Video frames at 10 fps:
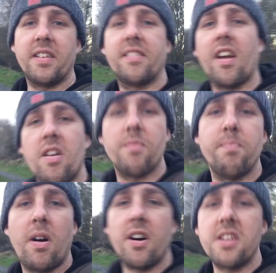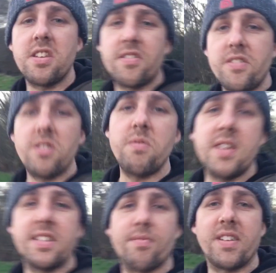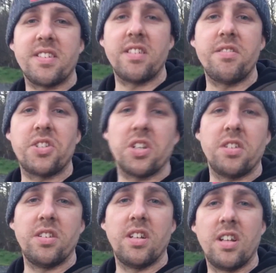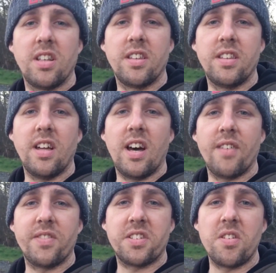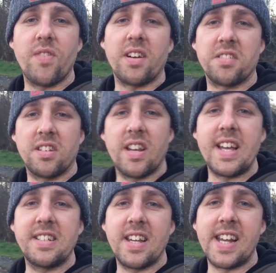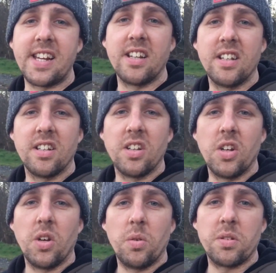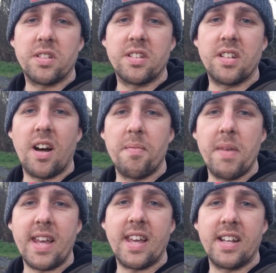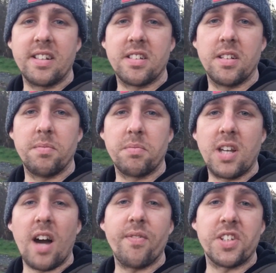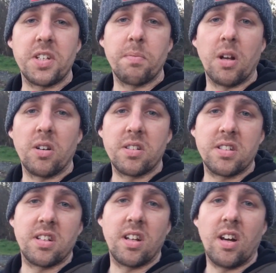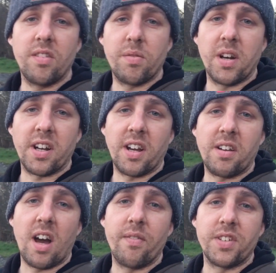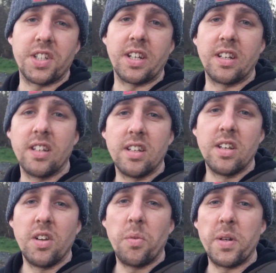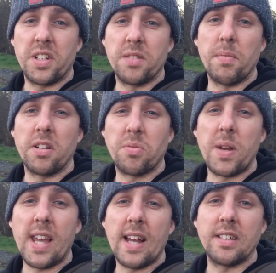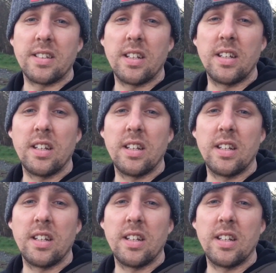So my New Year's resolution for 2018 was to start making some carp fishing blogs of when I go carp fishing, which is most weekends.